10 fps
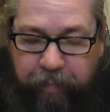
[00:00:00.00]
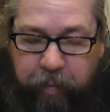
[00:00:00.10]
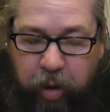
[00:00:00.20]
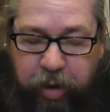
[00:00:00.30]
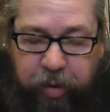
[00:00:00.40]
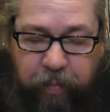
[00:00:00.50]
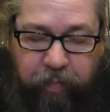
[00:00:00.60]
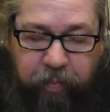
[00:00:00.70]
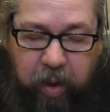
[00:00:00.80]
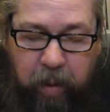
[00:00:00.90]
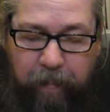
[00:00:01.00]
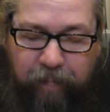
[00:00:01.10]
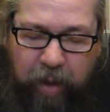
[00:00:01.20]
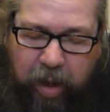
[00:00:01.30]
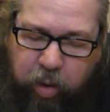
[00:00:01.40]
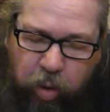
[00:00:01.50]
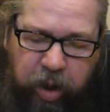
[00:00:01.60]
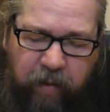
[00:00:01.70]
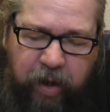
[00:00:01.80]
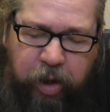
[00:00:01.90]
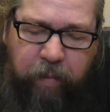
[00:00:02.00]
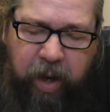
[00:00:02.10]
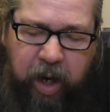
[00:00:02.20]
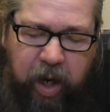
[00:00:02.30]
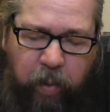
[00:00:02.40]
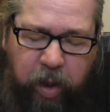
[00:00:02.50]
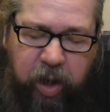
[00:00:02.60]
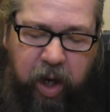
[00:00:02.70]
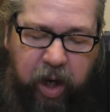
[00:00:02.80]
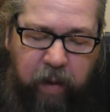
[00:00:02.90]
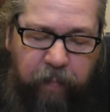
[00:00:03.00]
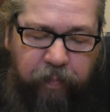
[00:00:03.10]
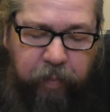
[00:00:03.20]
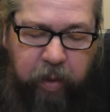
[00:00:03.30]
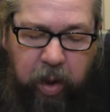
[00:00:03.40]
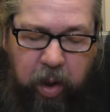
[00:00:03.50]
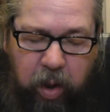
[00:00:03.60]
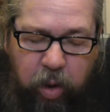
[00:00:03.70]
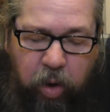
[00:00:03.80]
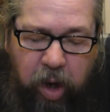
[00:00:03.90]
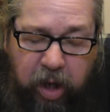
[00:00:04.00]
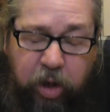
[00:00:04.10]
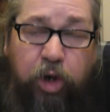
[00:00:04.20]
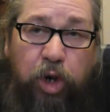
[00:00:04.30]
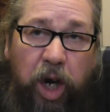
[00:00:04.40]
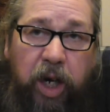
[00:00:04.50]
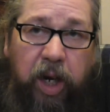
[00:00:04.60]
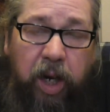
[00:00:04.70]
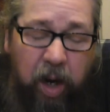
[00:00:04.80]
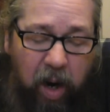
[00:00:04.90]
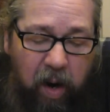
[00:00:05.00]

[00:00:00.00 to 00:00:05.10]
Because I don't think I've actually met anyone yet who has tried it